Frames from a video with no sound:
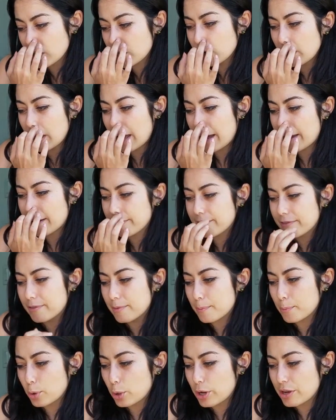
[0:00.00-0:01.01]
in your life?
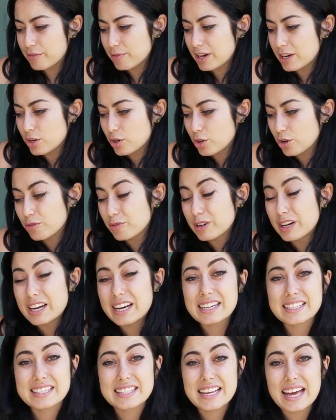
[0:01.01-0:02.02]
Boyfriend,
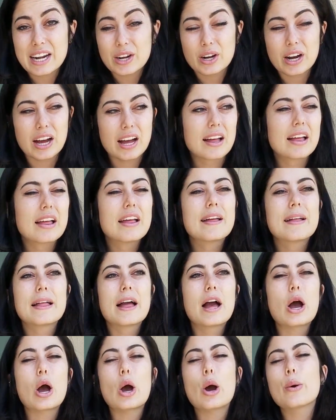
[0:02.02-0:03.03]
girlfriend, etc.
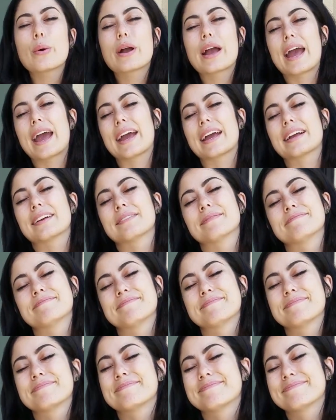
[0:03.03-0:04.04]
Okay.
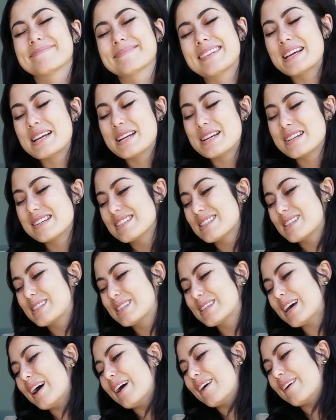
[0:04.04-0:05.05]

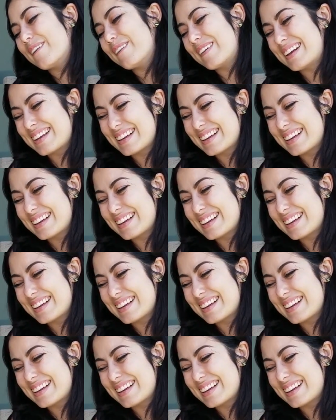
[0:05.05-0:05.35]
So,